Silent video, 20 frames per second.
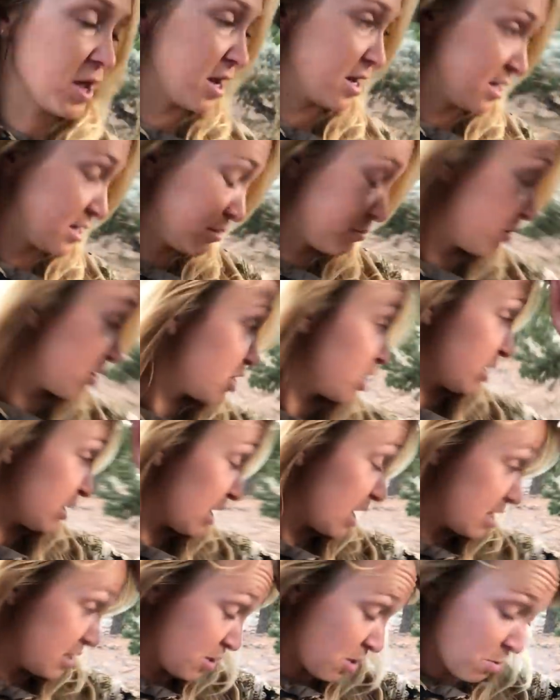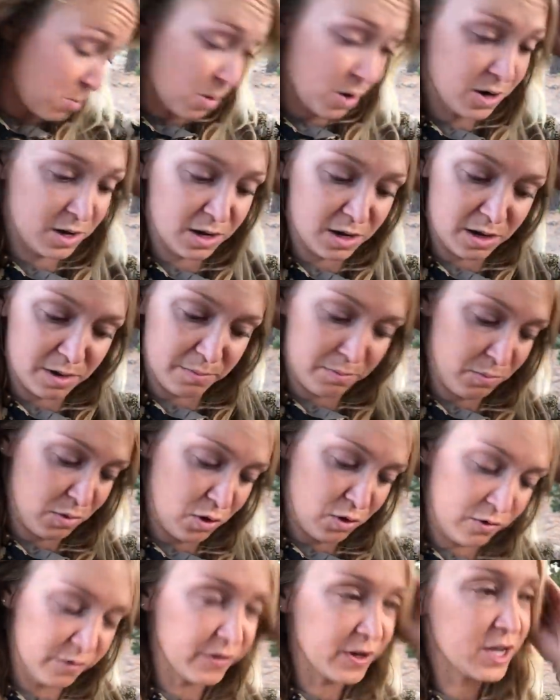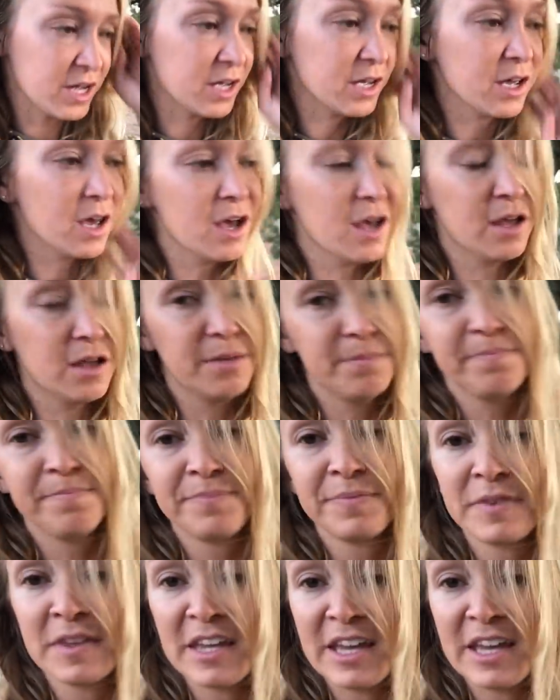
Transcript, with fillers: and as much as I don't want to move it, um,